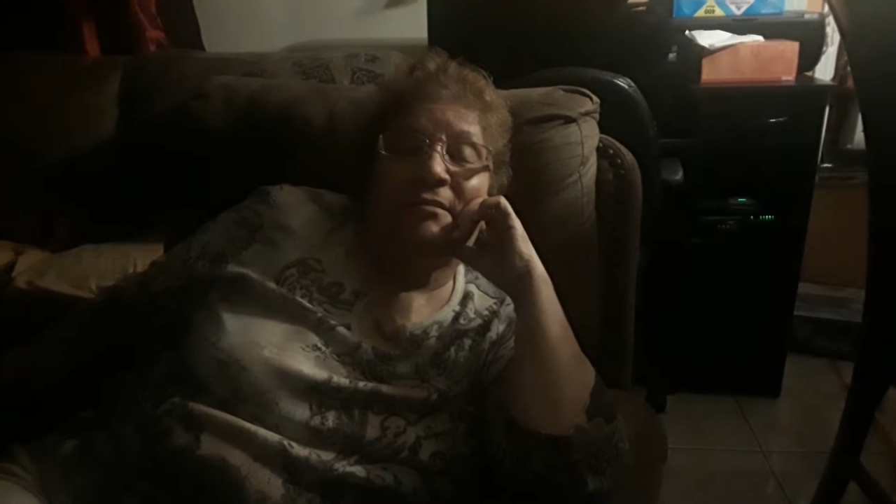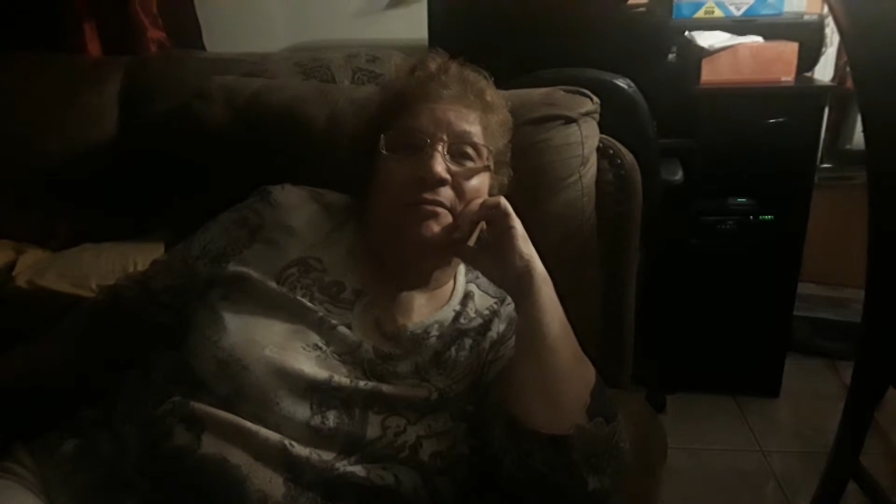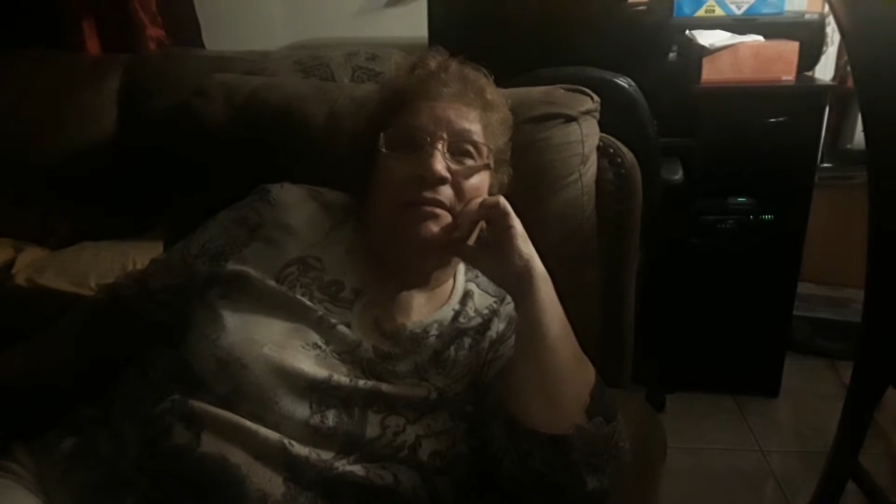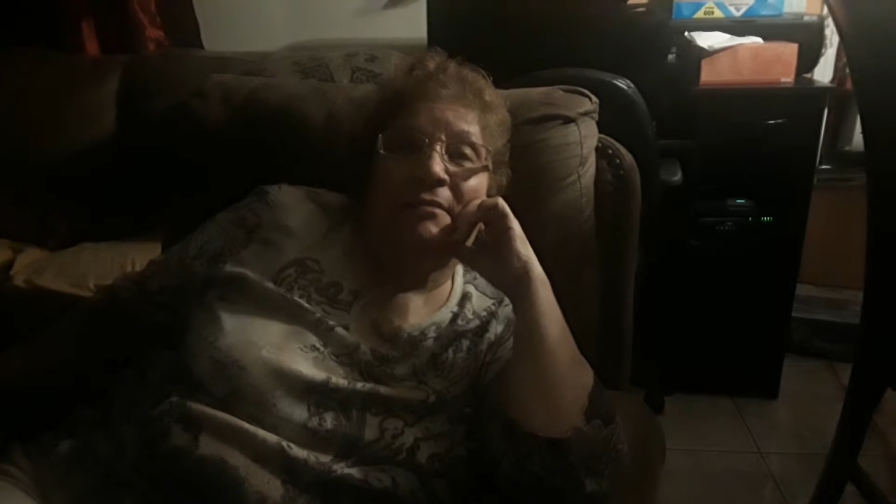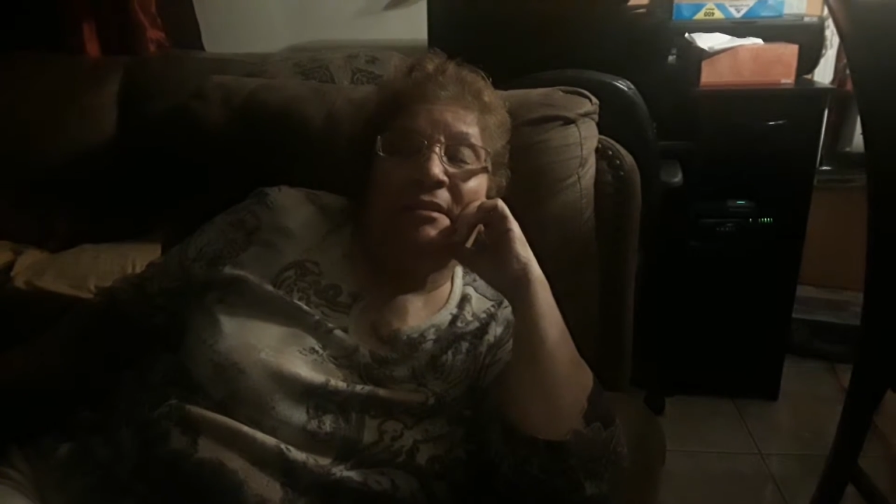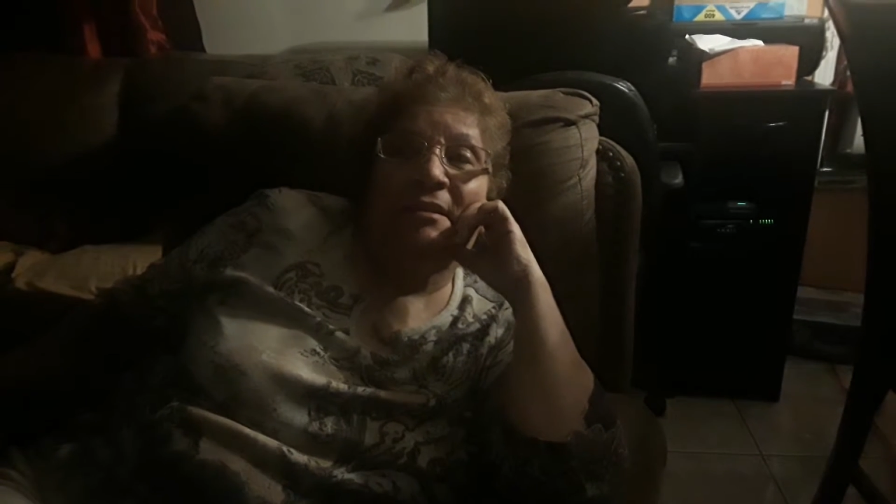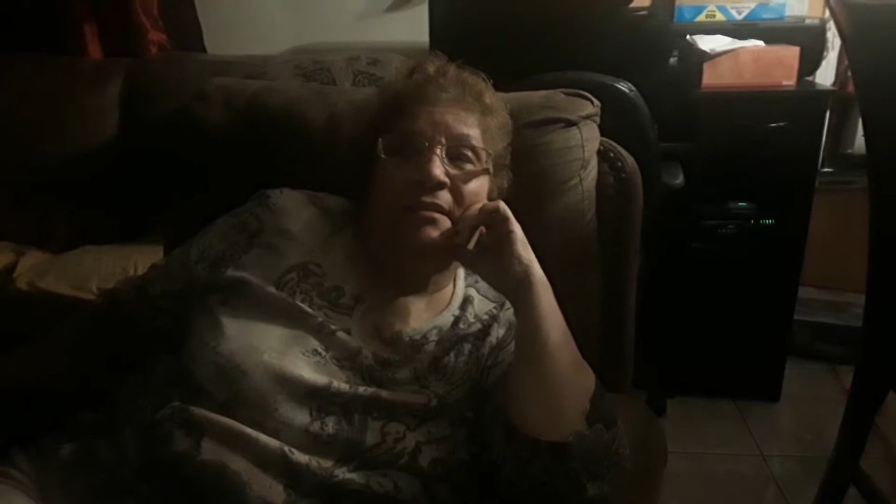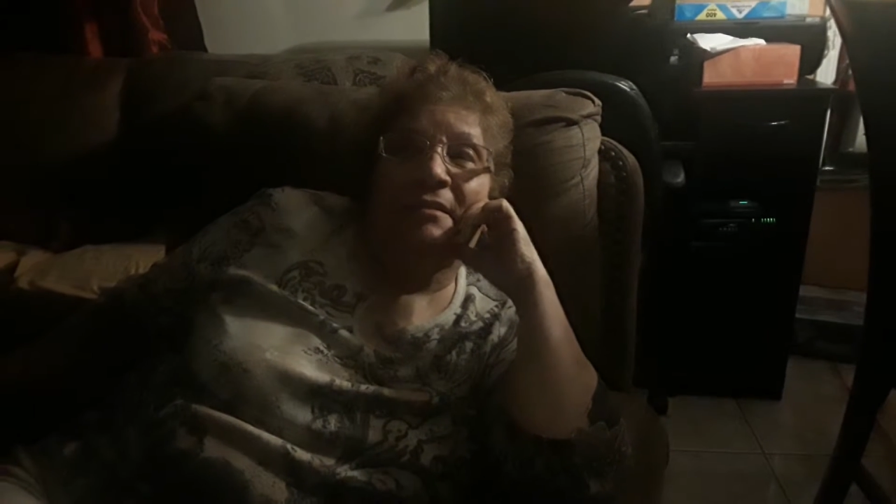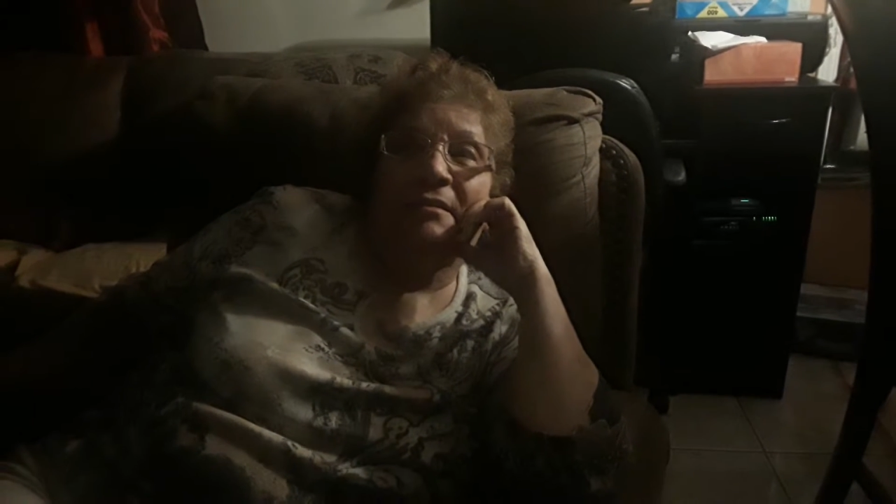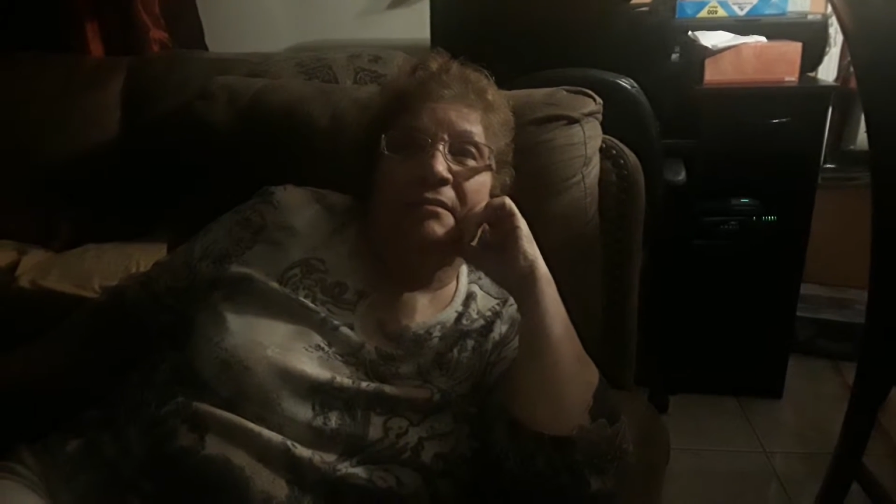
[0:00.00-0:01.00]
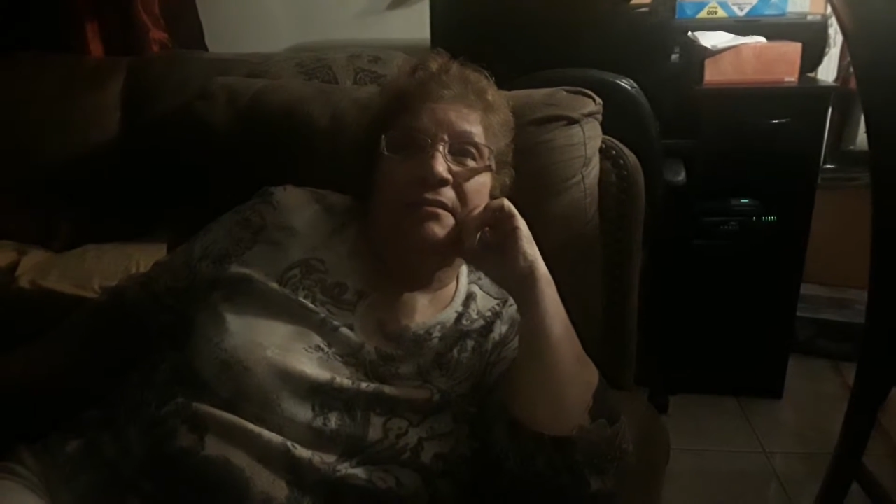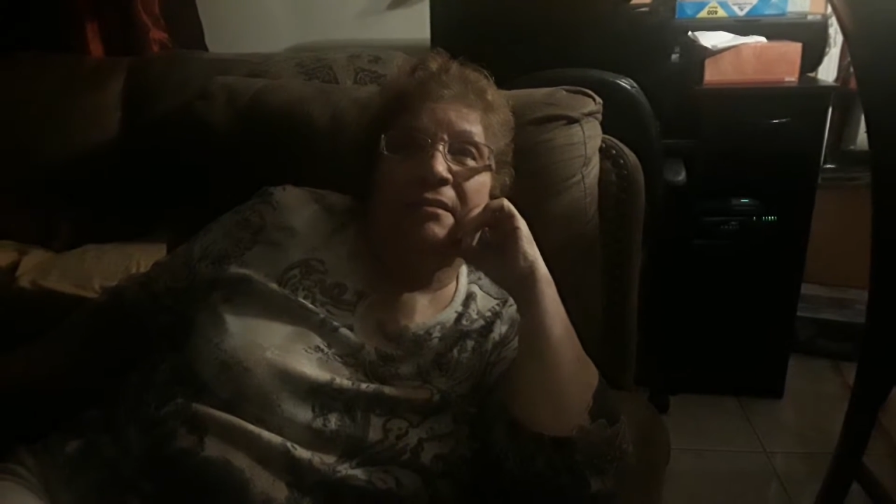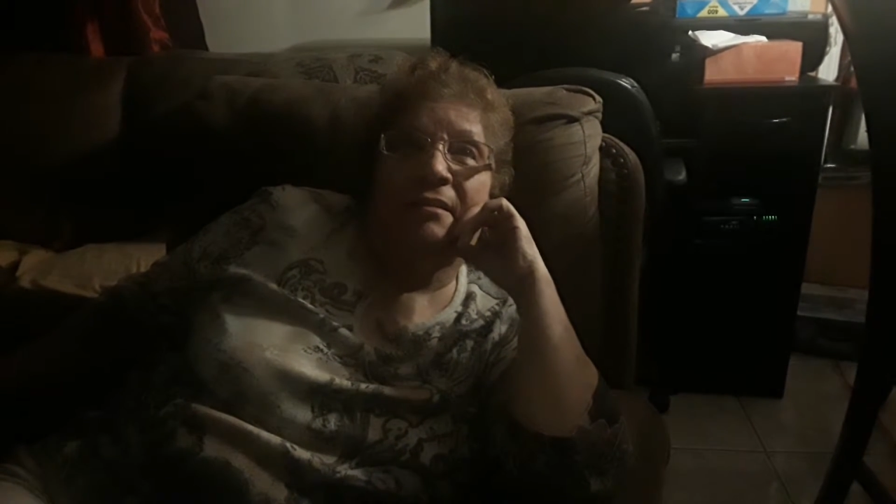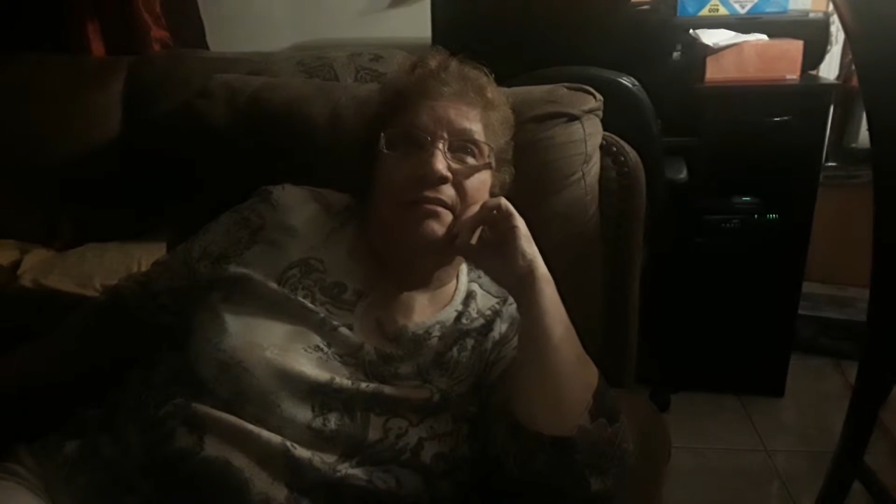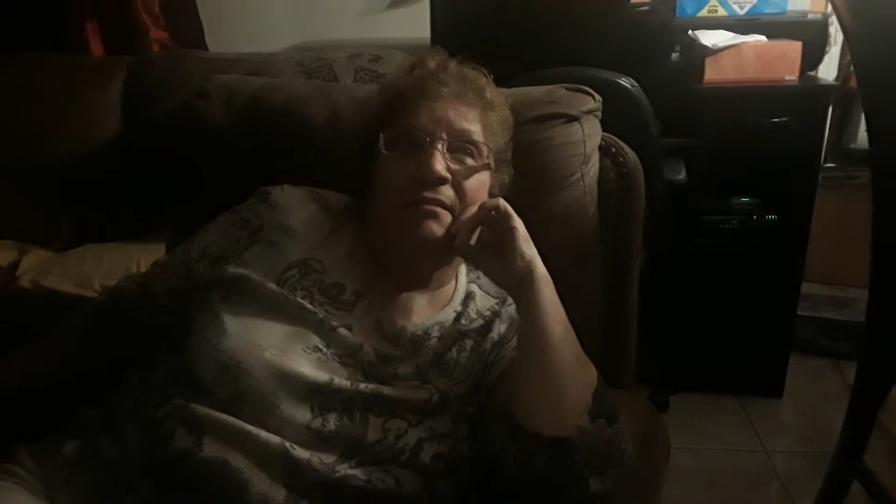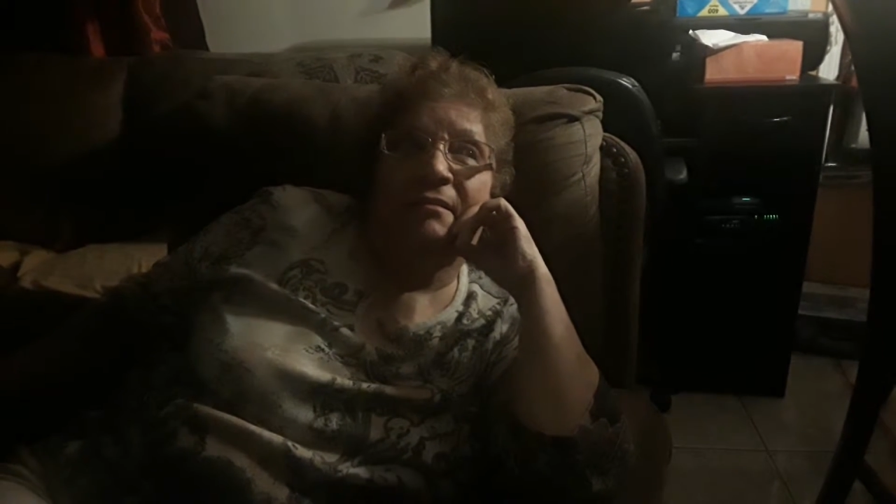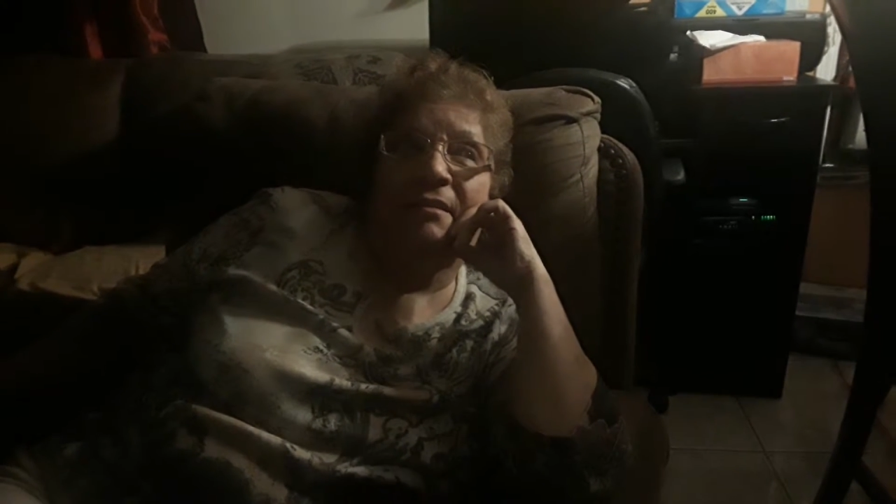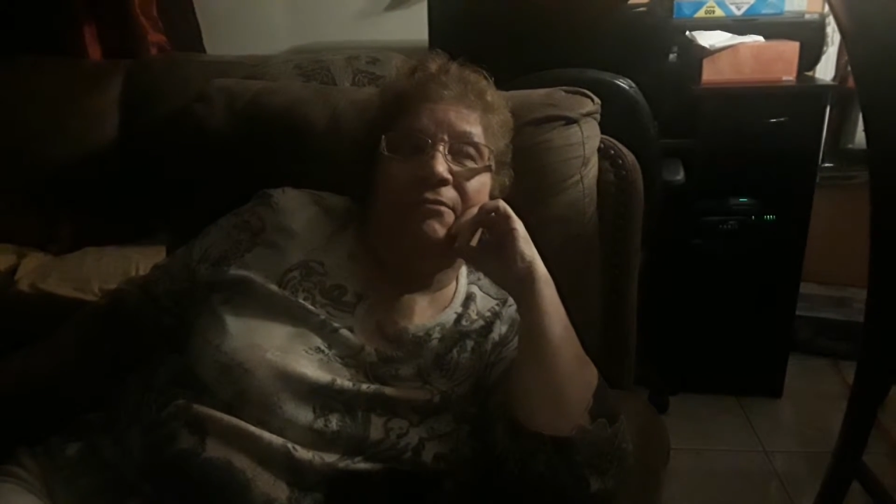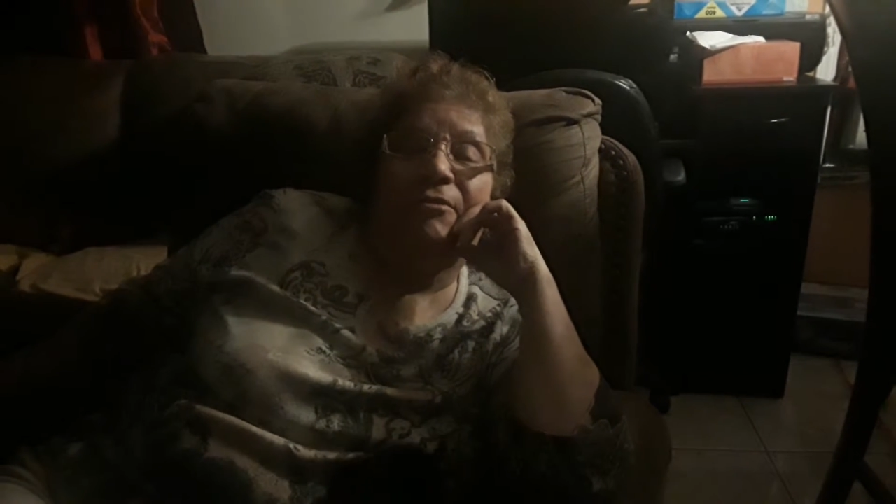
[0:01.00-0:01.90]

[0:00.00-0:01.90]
I was in a